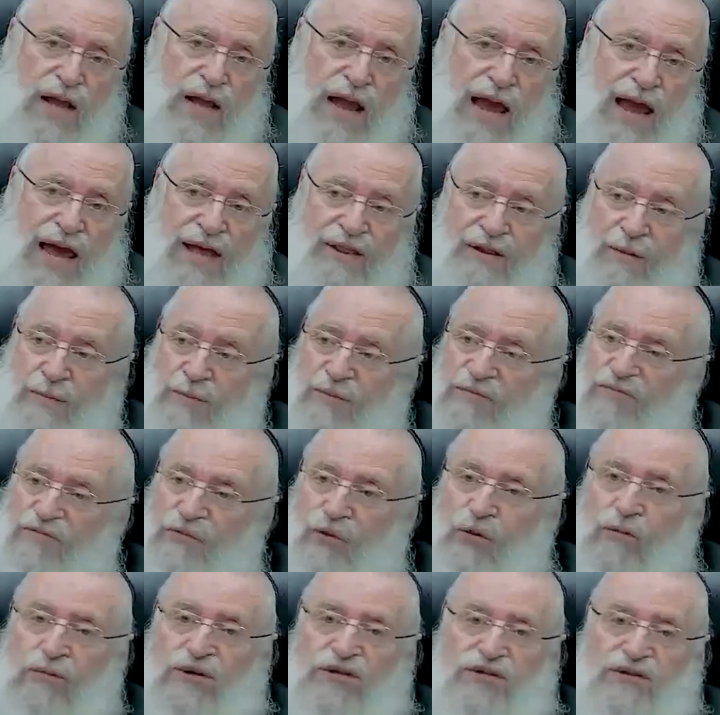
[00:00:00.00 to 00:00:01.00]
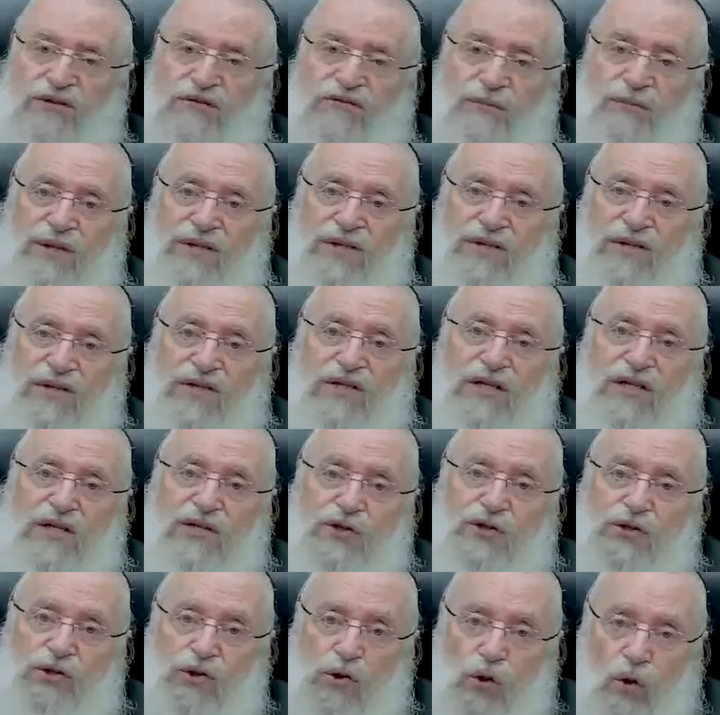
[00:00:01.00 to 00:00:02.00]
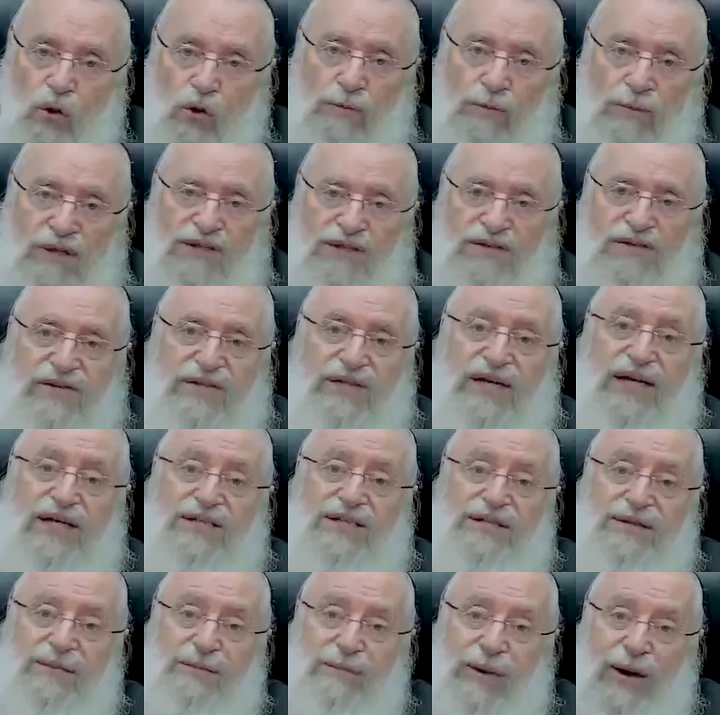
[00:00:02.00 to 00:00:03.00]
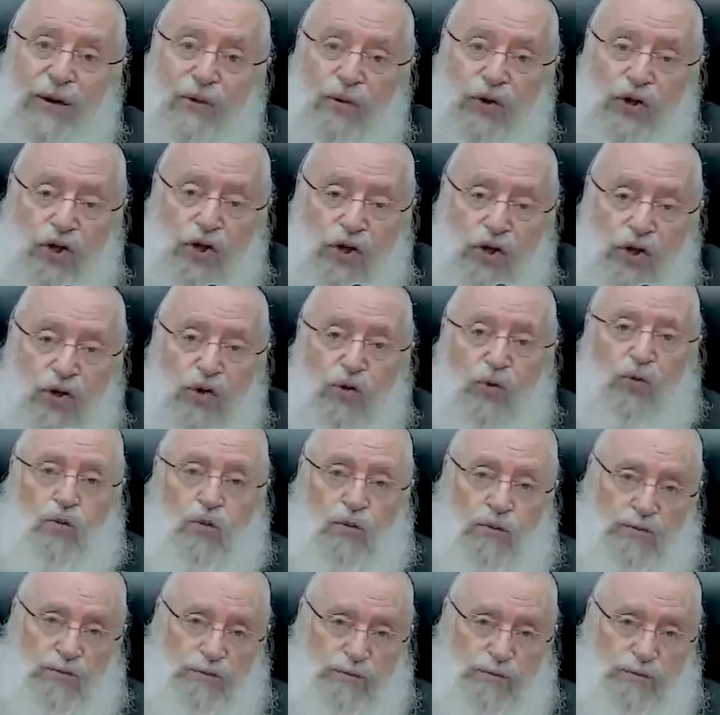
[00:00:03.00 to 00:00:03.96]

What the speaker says: And the performance of mitzvahs is your mitzvahs. It's about you.